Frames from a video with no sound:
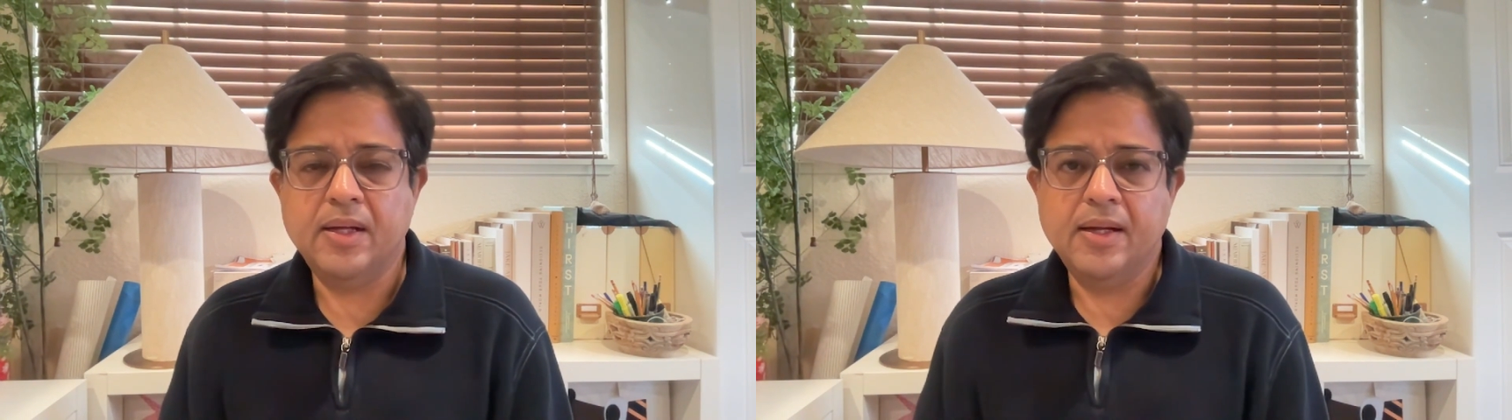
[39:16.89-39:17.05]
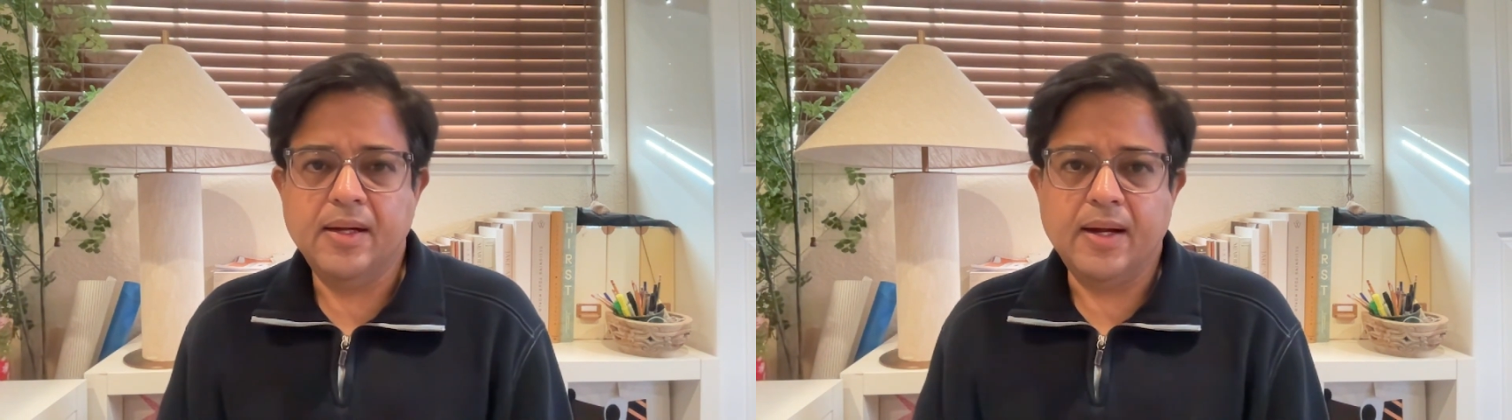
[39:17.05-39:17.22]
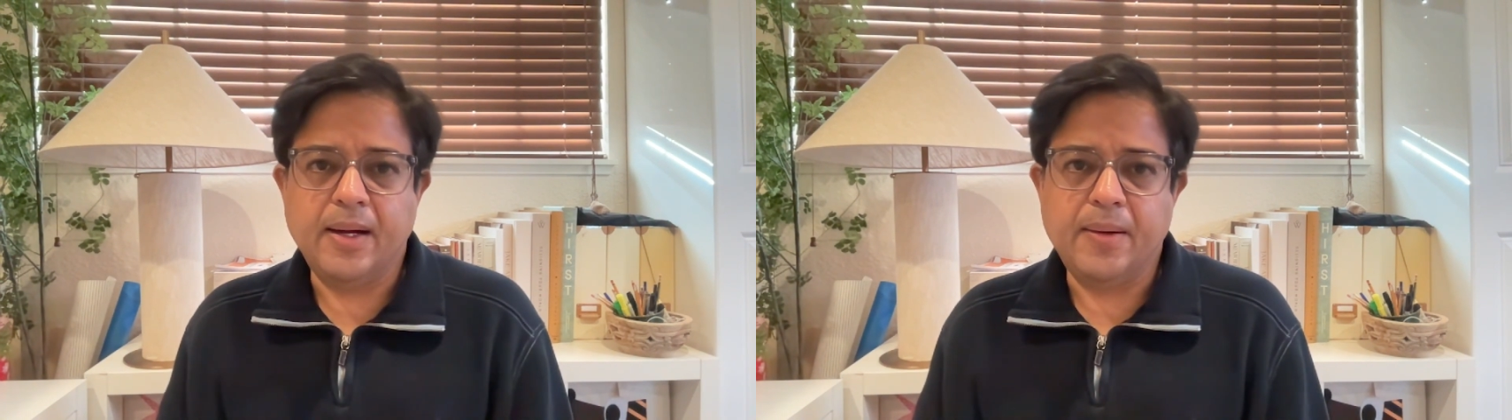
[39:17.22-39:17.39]

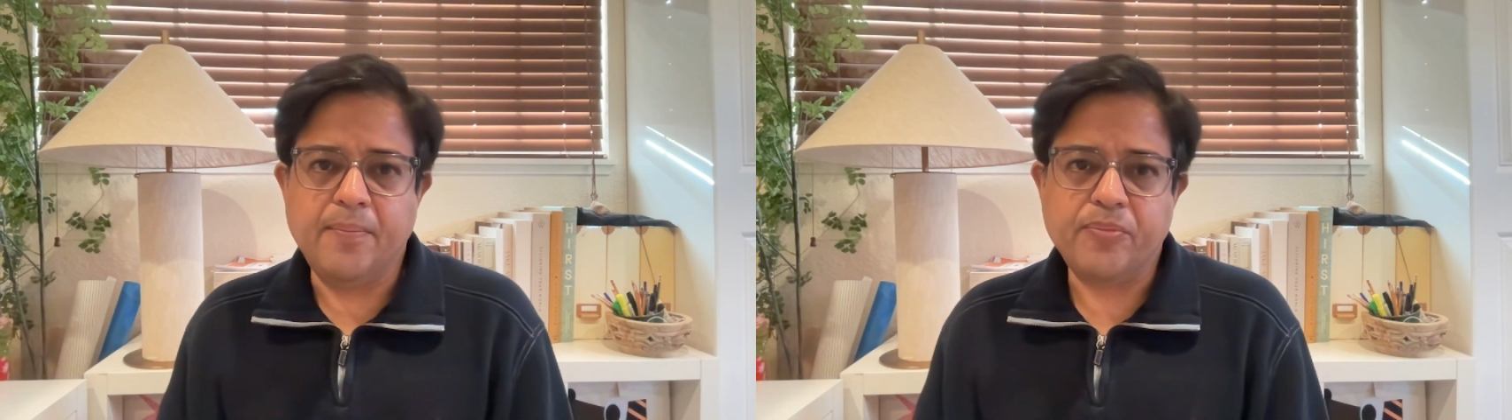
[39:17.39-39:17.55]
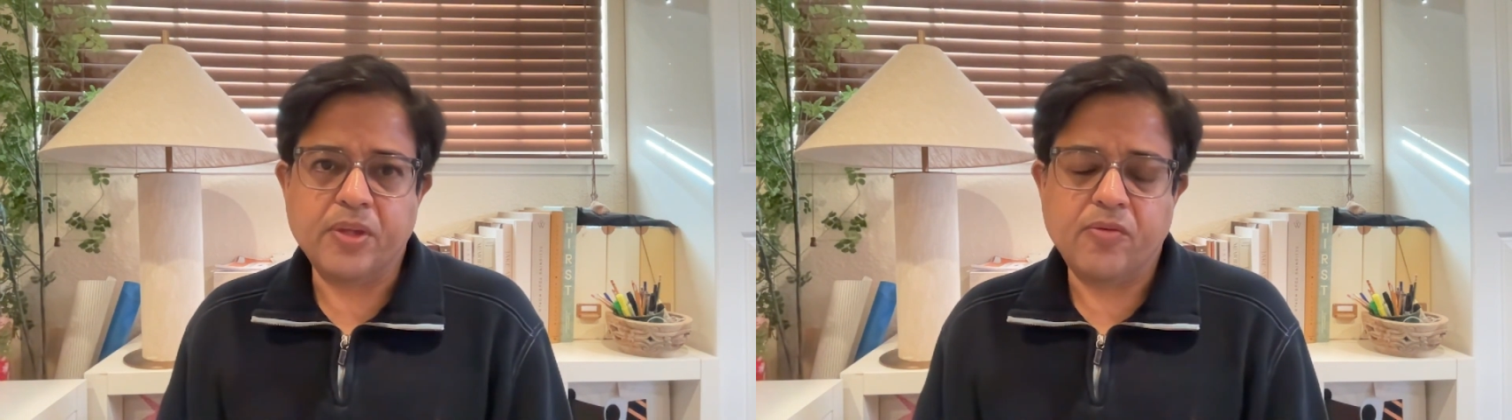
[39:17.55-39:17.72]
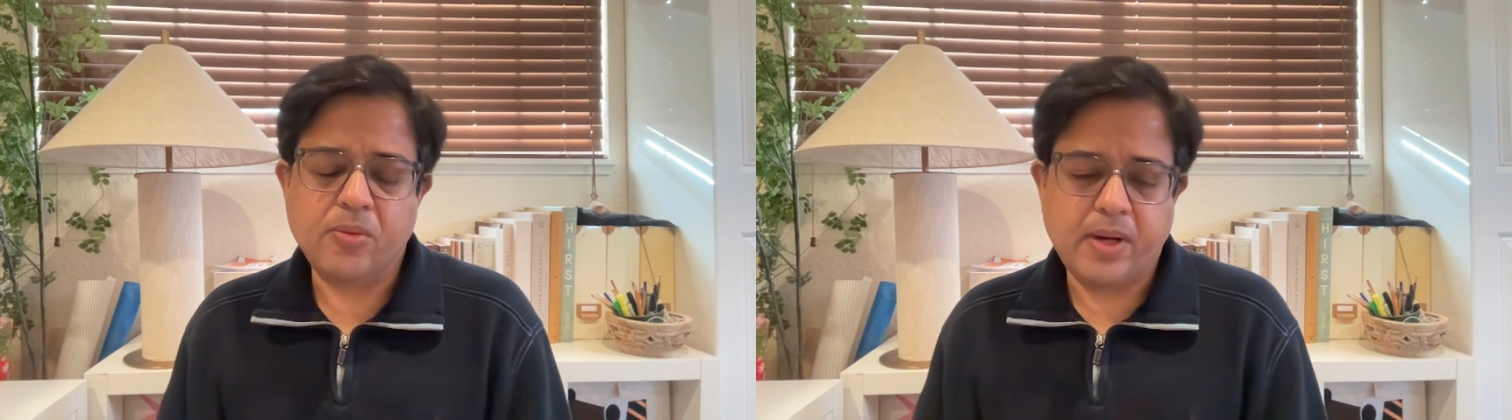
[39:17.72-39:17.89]

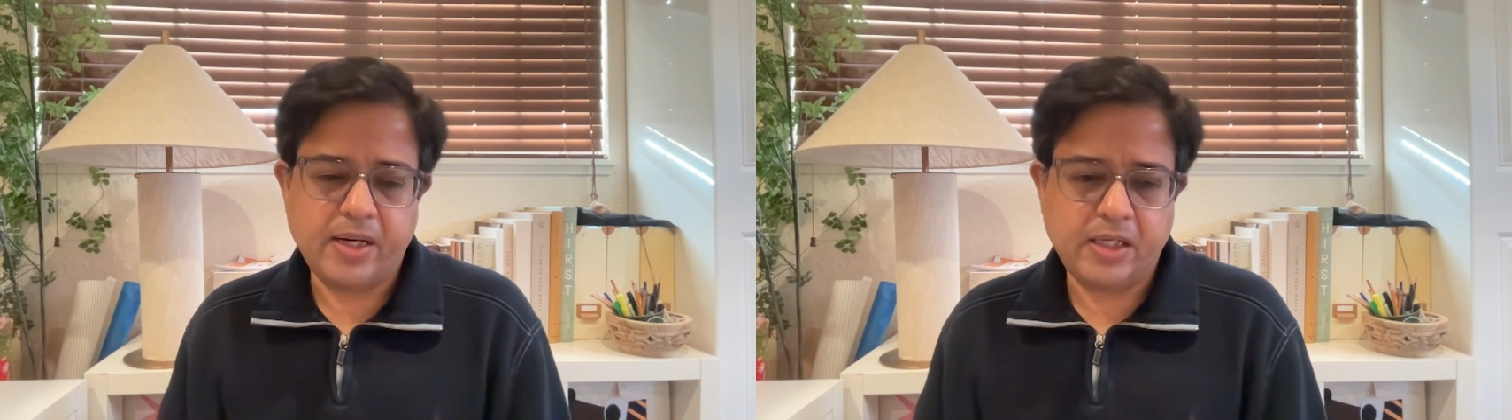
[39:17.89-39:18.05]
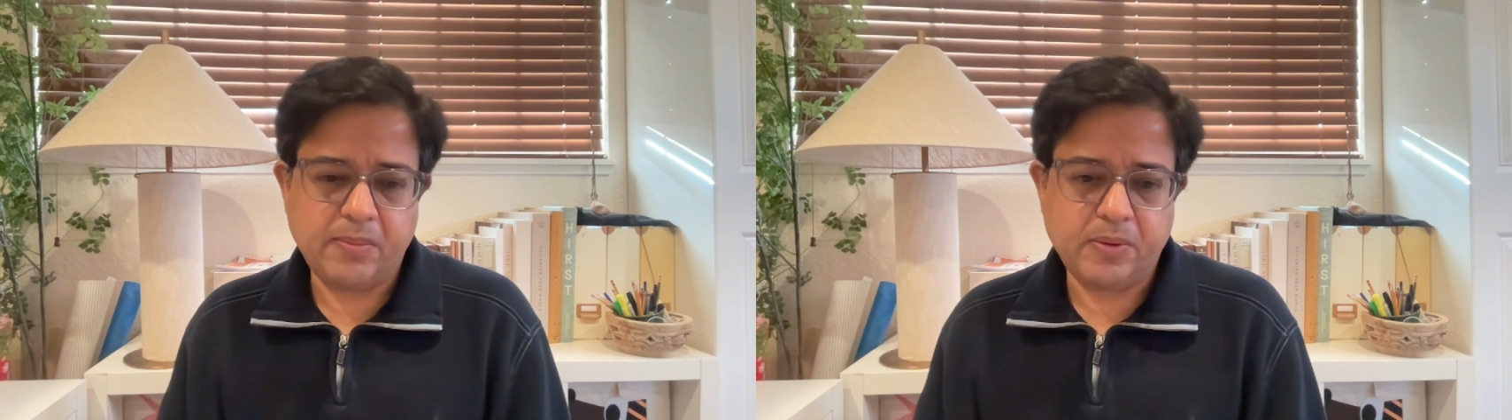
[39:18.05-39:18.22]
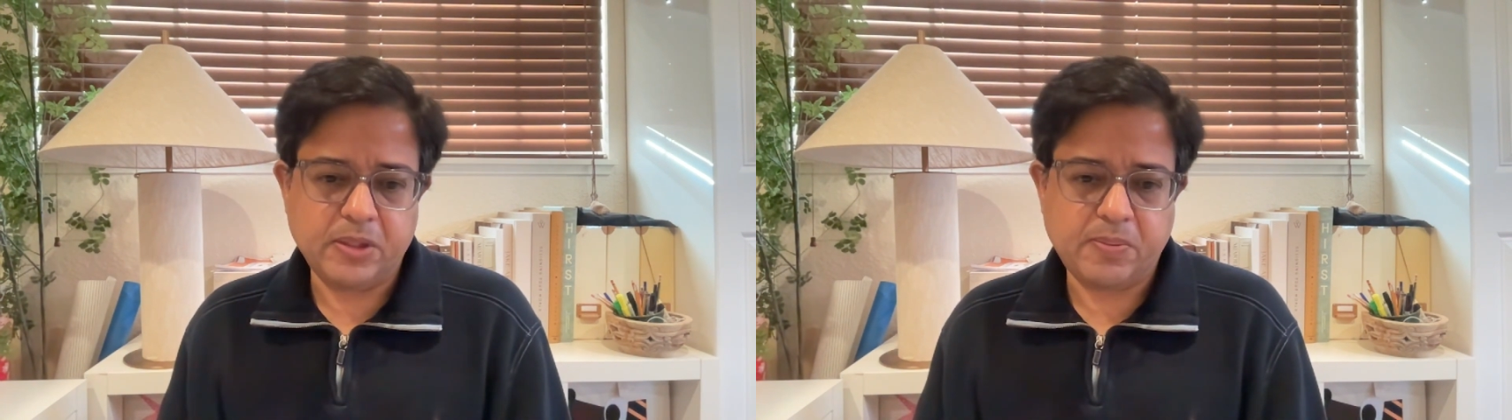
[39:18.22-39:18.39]
From
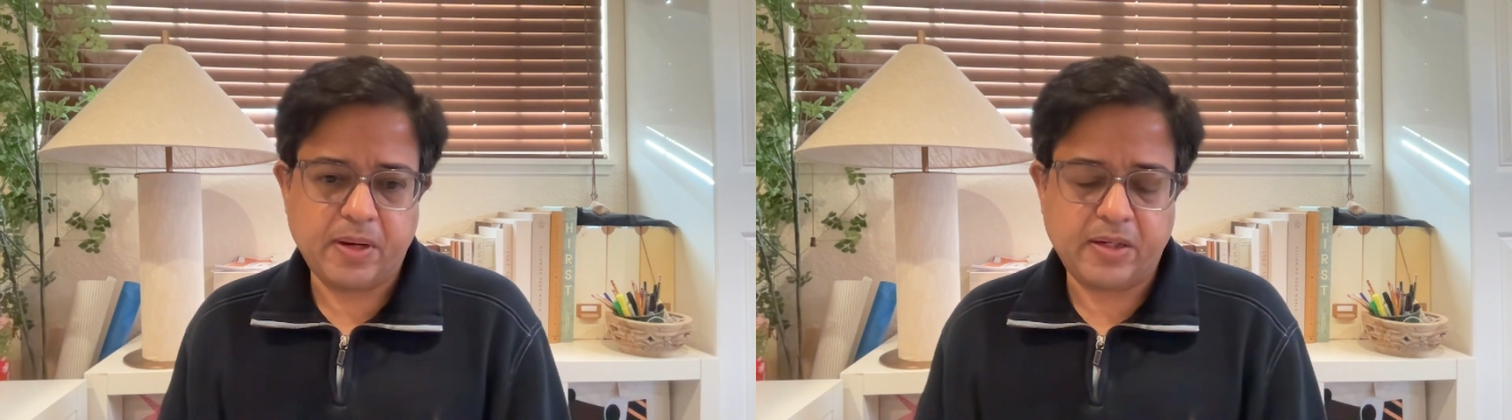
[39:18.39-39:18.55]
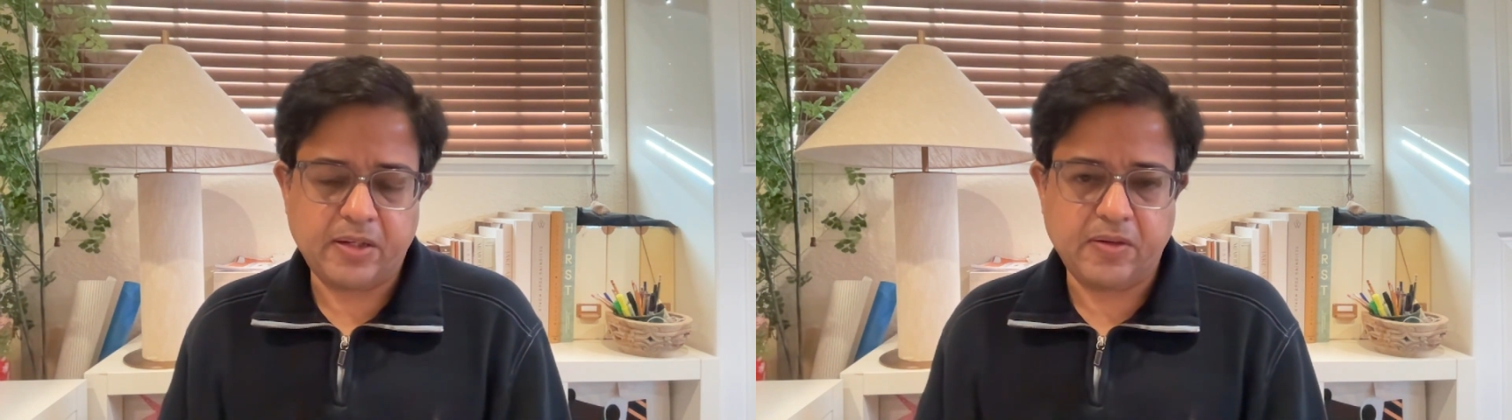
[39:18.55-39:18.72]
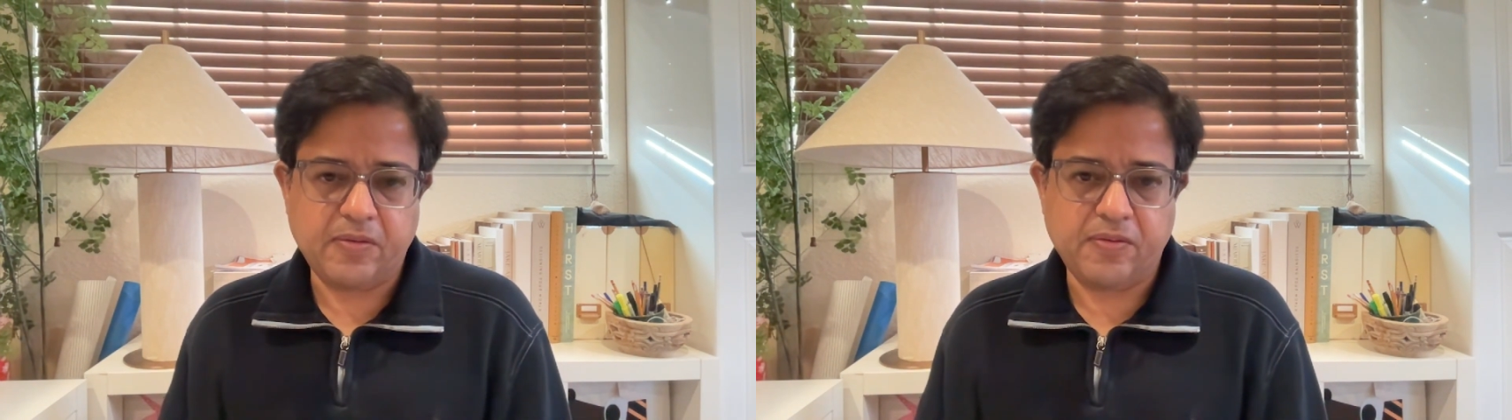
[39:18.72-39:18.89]
IT perspective,